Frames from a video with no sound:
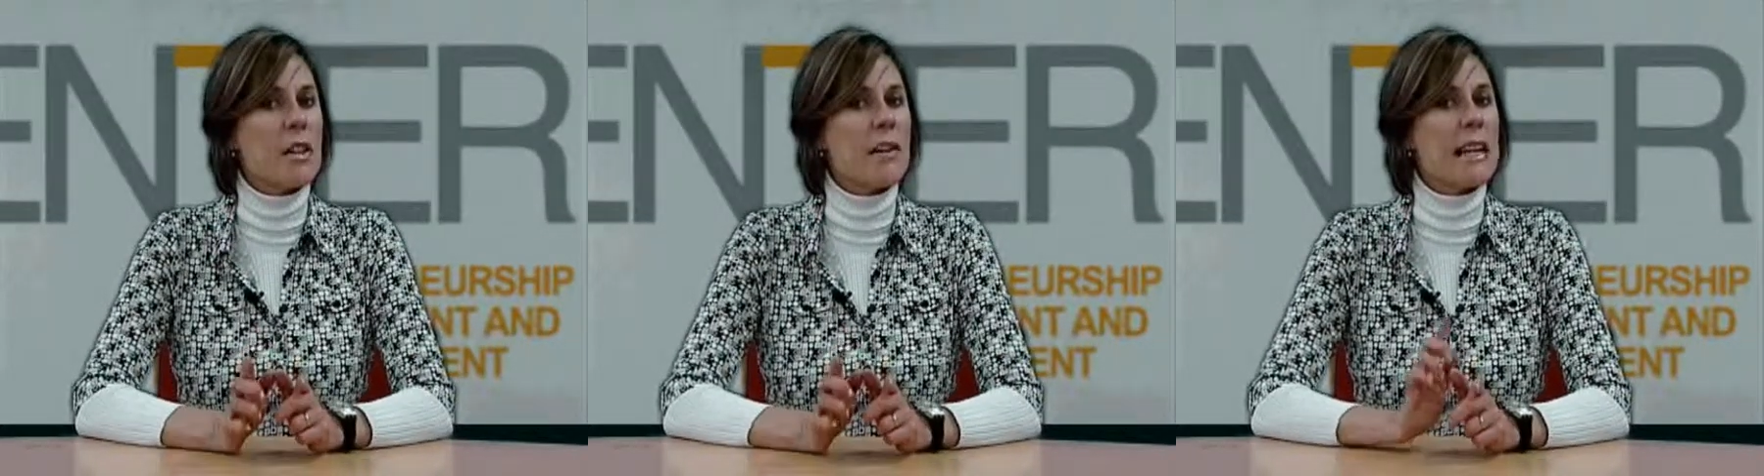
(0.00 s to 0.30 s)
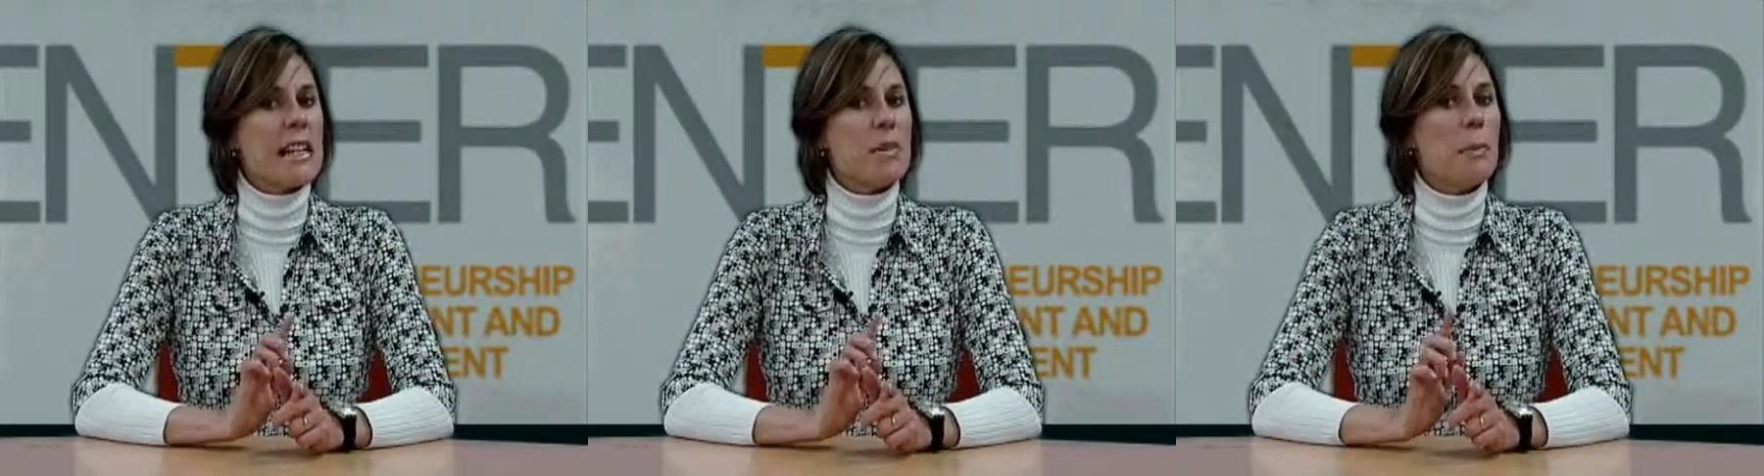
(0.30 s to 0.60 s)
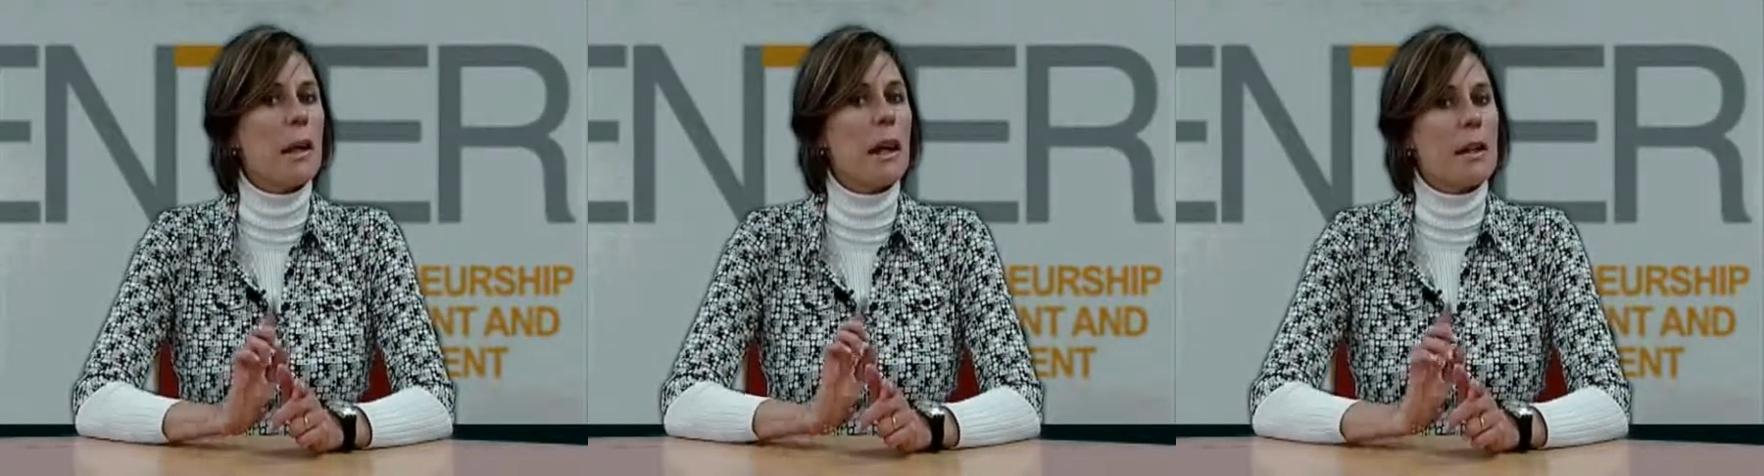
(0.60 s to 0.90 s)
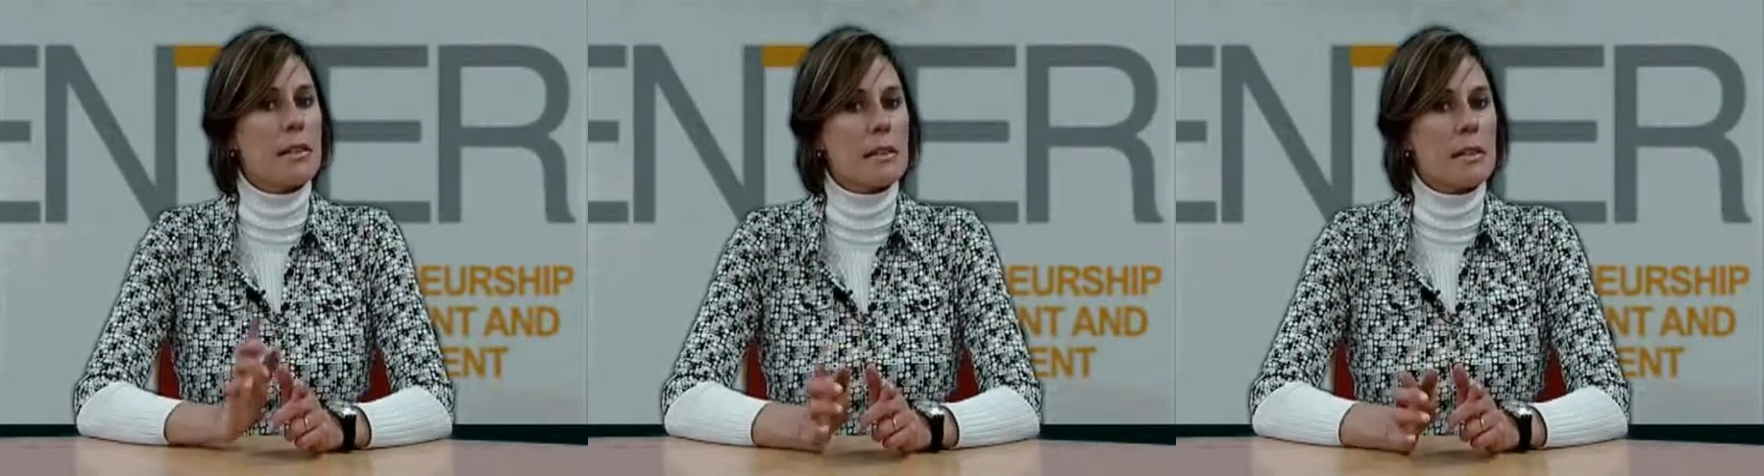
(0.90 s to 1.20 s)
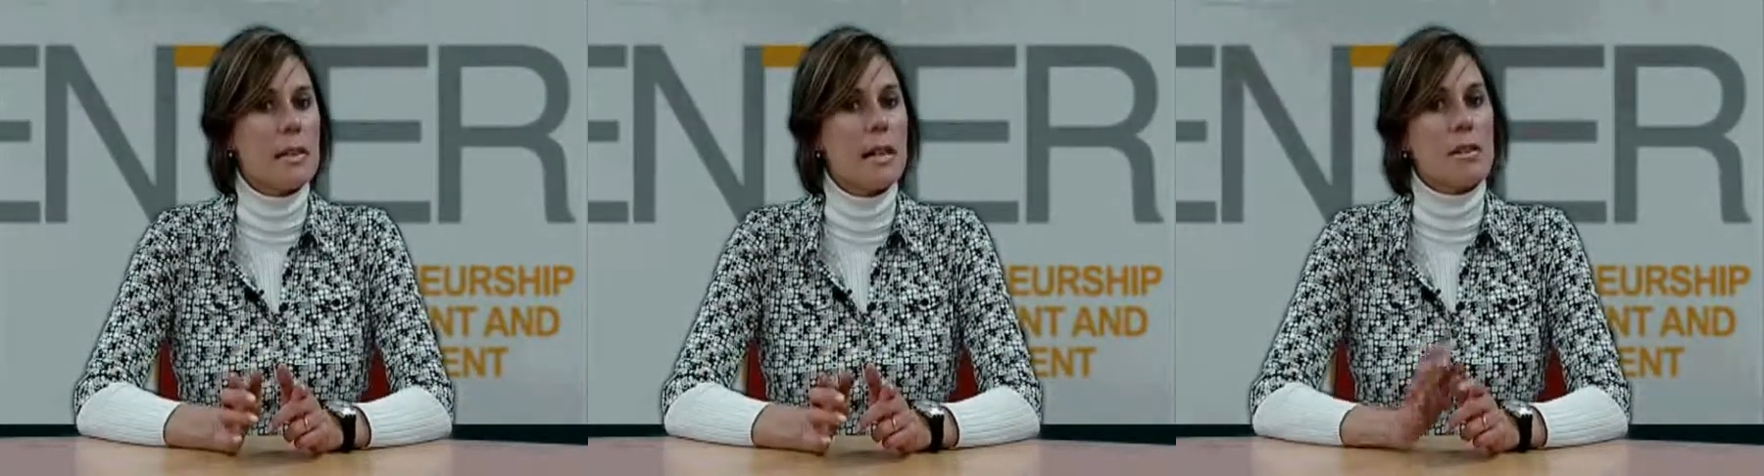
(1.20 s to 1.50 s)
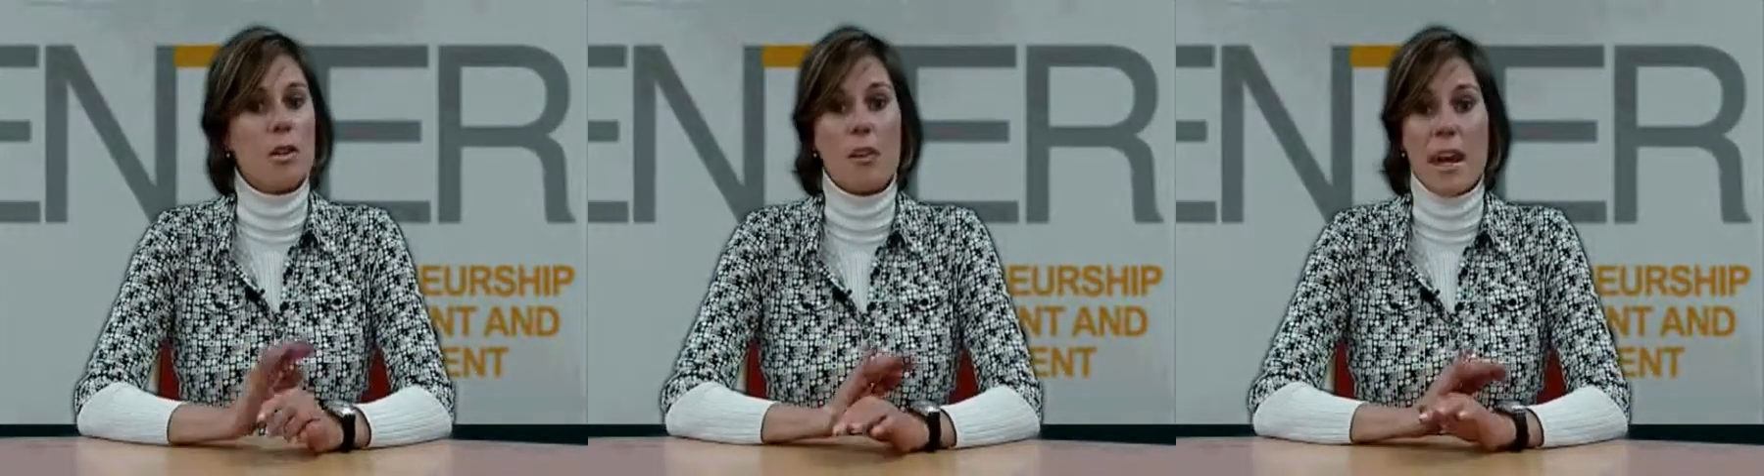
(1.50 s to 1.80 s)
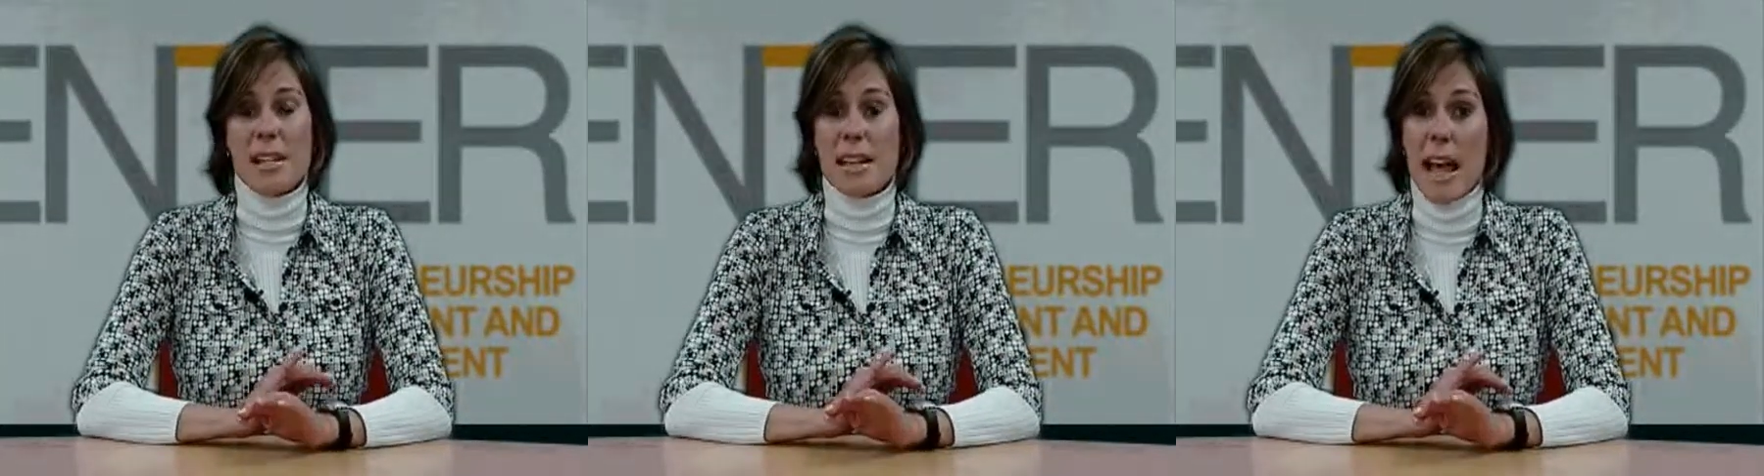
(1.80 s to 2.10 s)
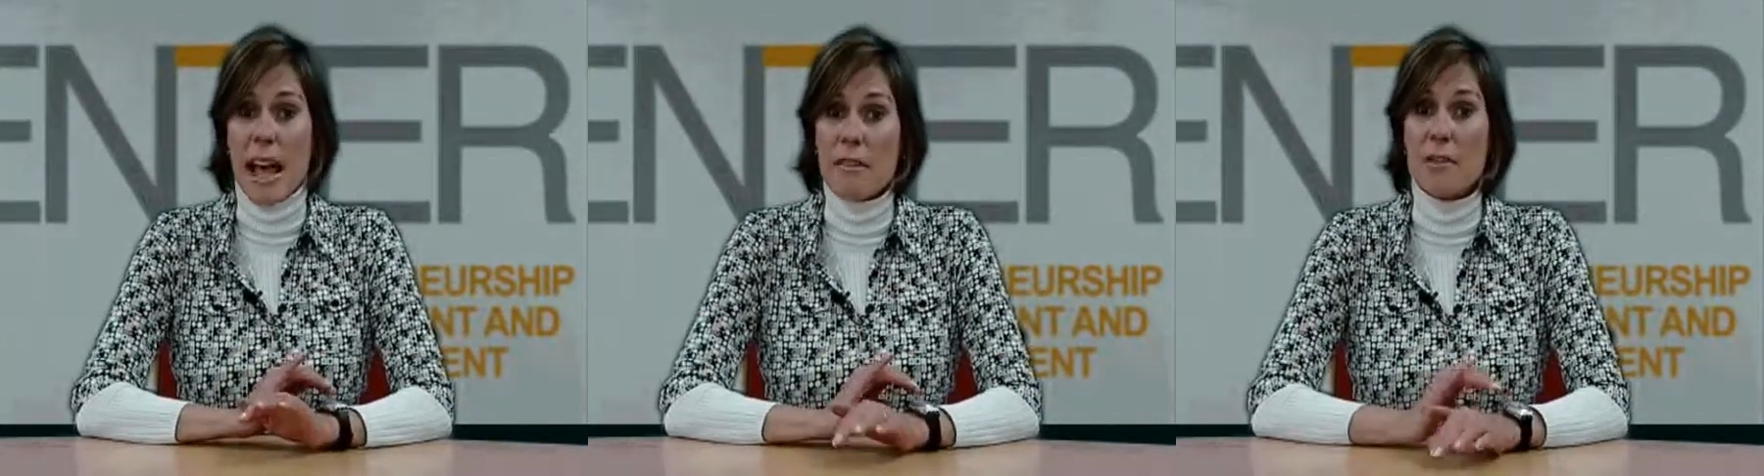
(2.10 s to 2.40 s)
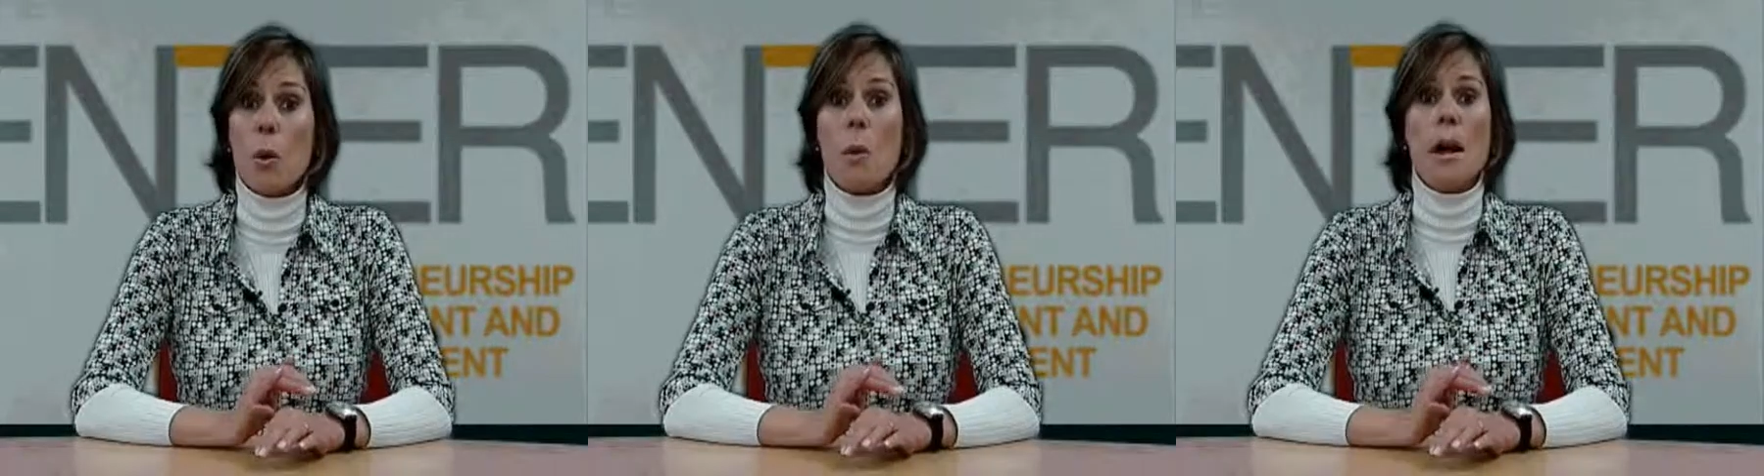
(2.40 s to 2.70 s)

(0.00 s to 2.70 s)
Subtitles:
It's important to repeat the question that's been